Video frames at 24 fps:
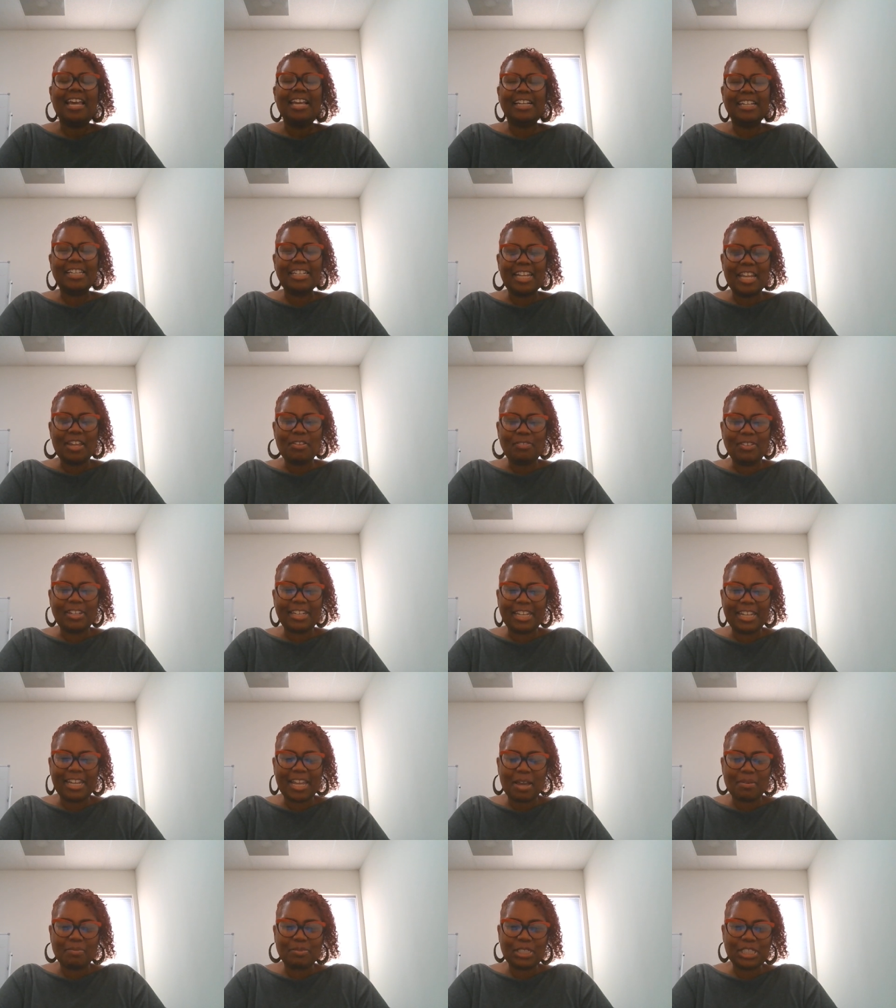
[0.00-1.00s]
Good
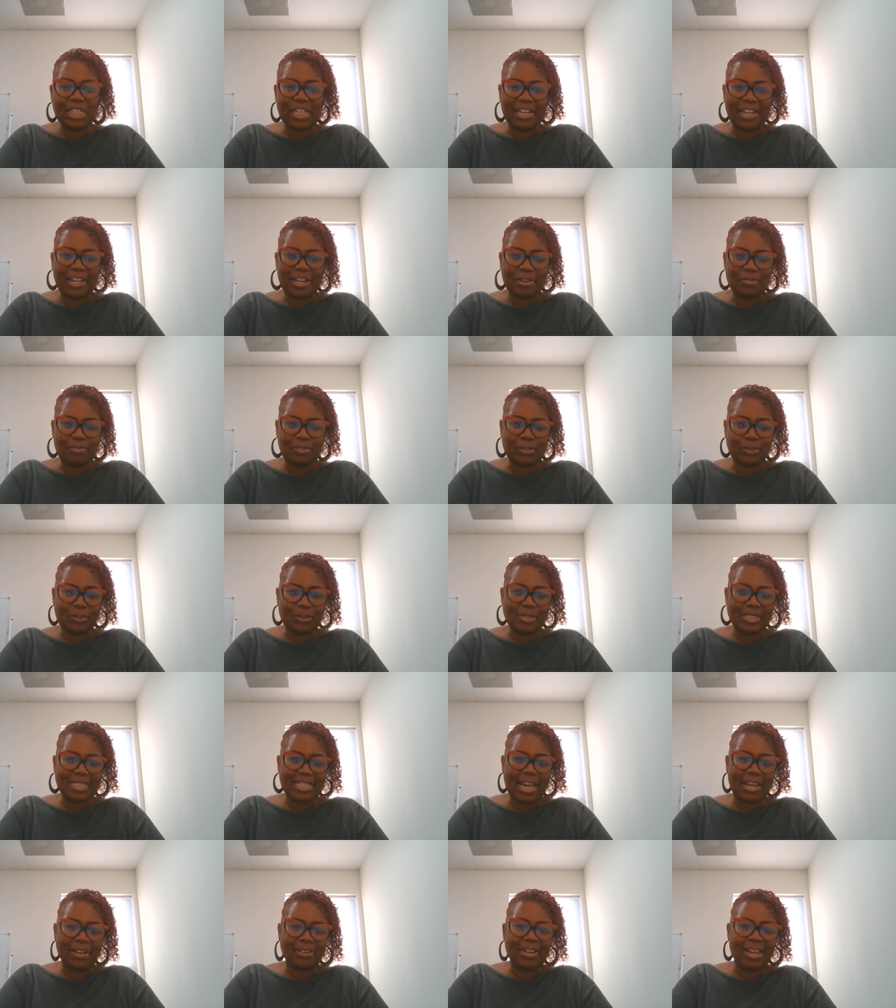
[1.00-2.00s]
evening. I'm Chanel, Vehicle
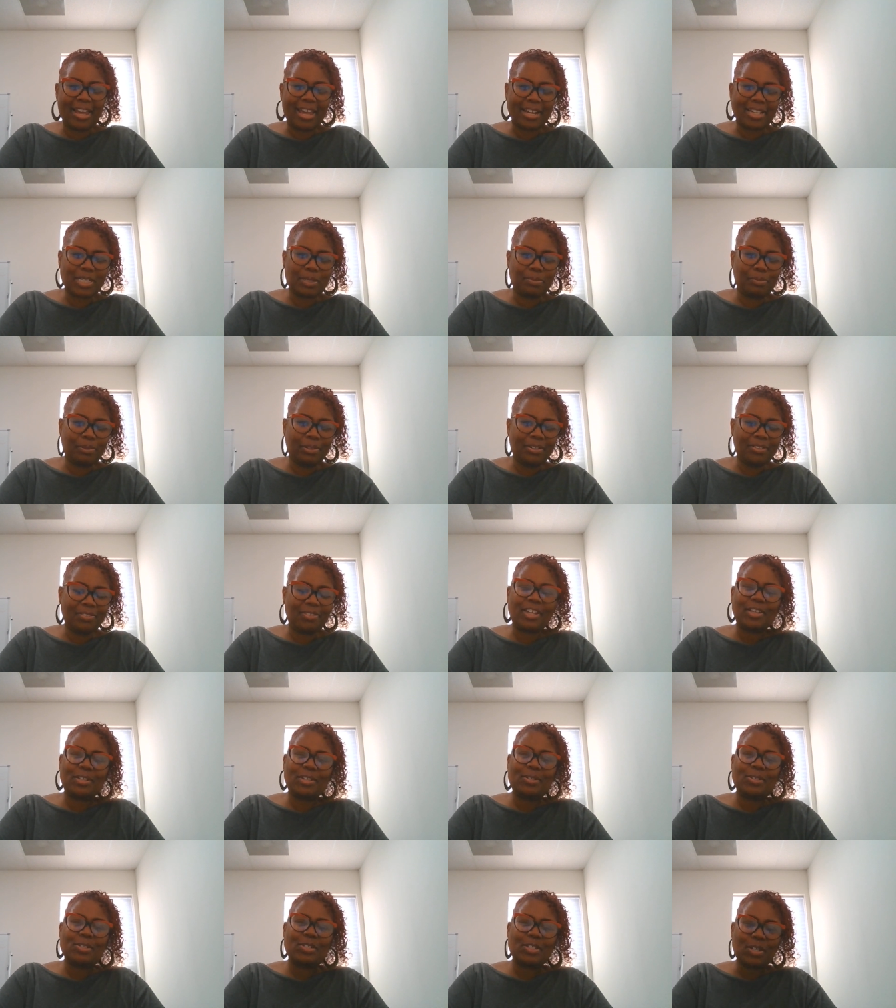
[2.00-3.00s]
Title Expert.
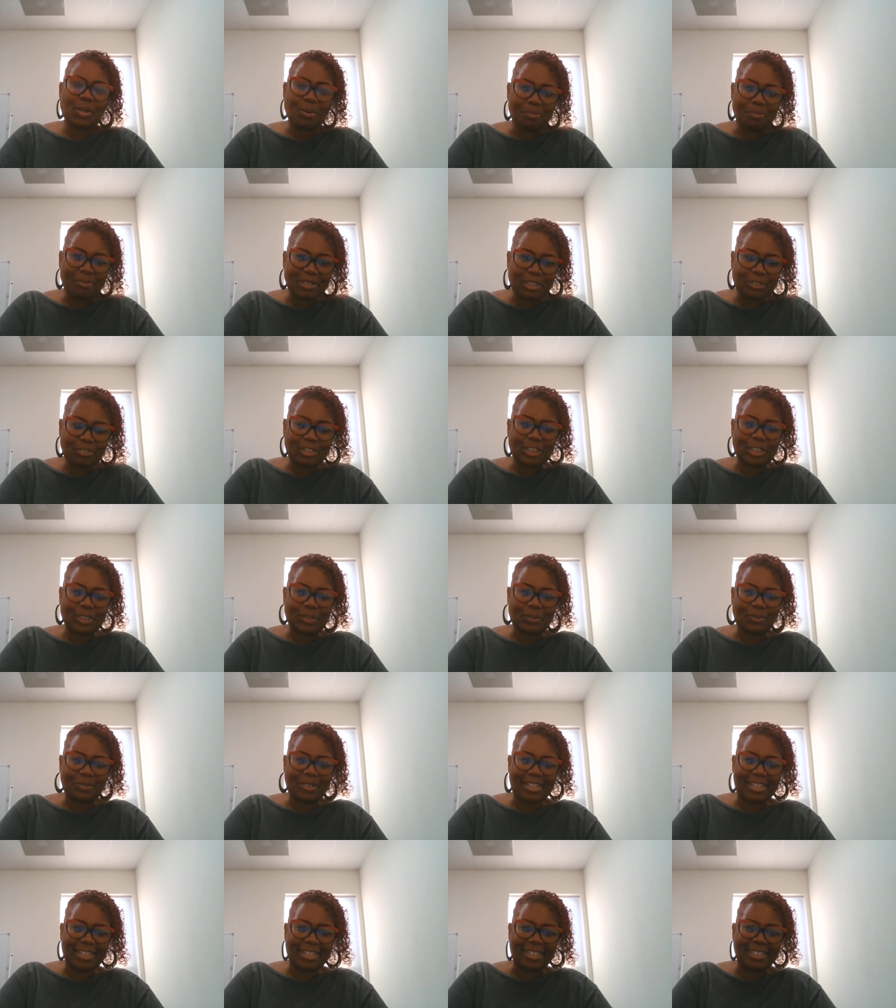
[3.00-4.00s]
Thank you so much for
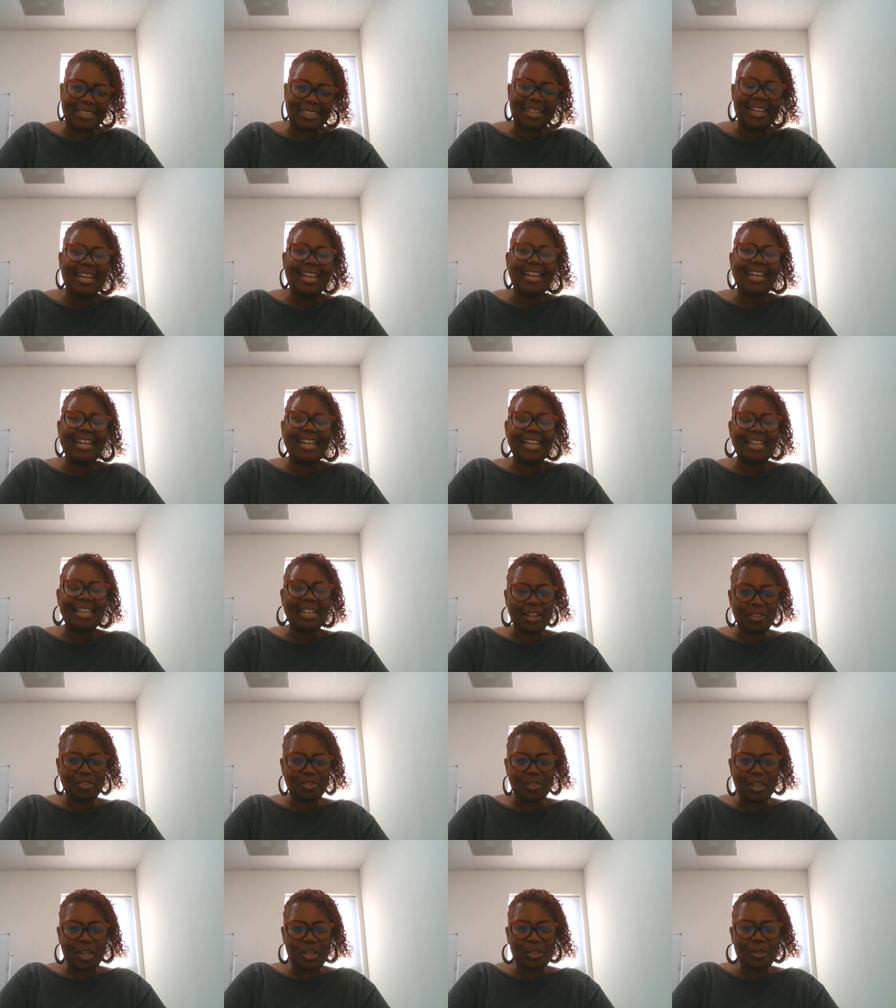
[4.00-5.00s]
tuning in, and I
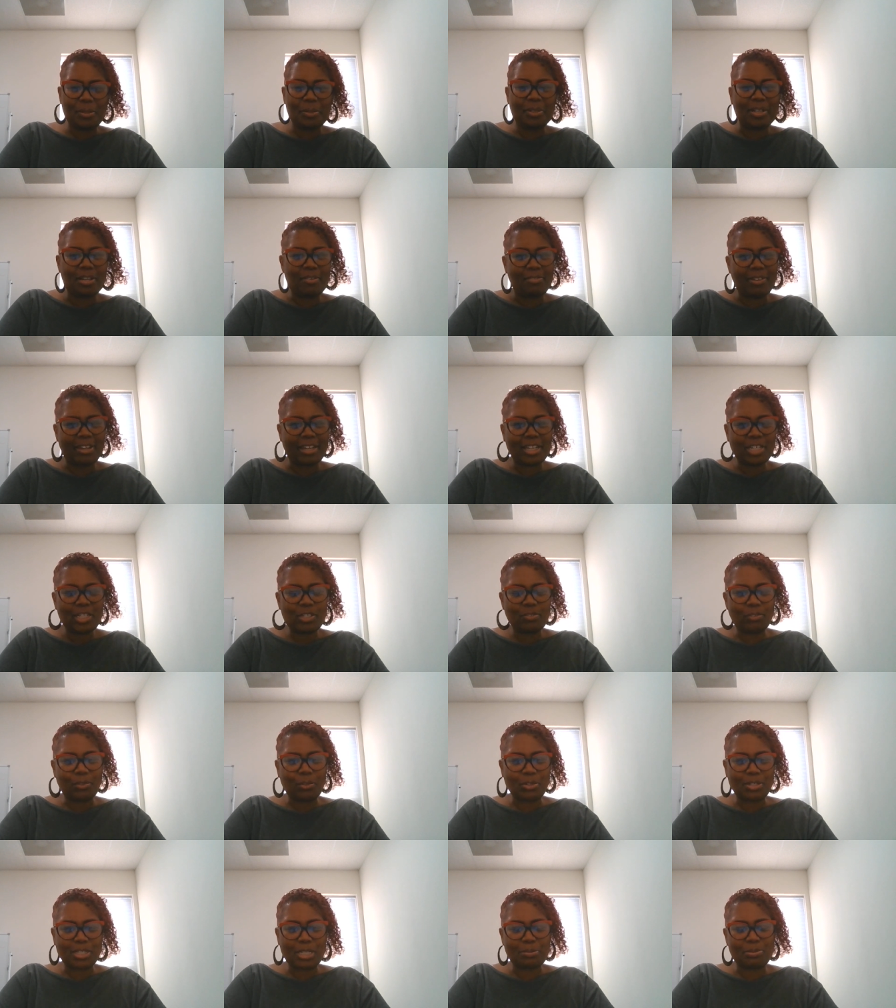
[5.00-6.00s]
thank you in advance
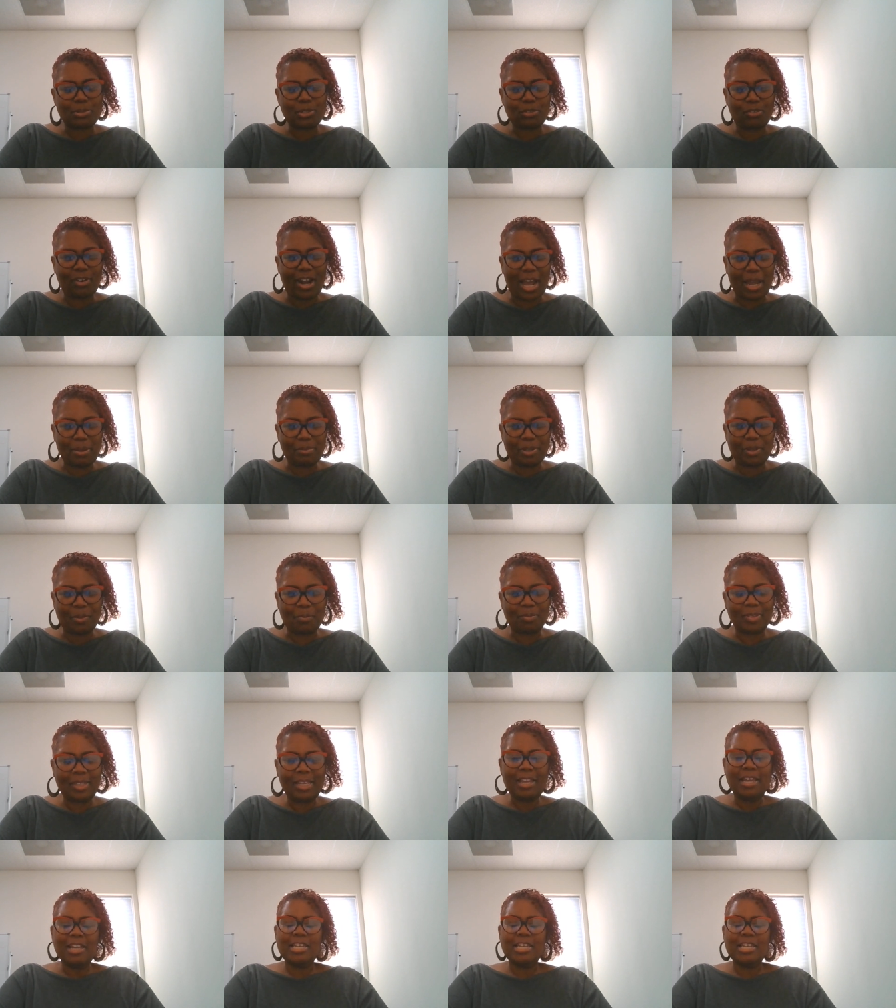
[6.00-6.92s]
for subscribing.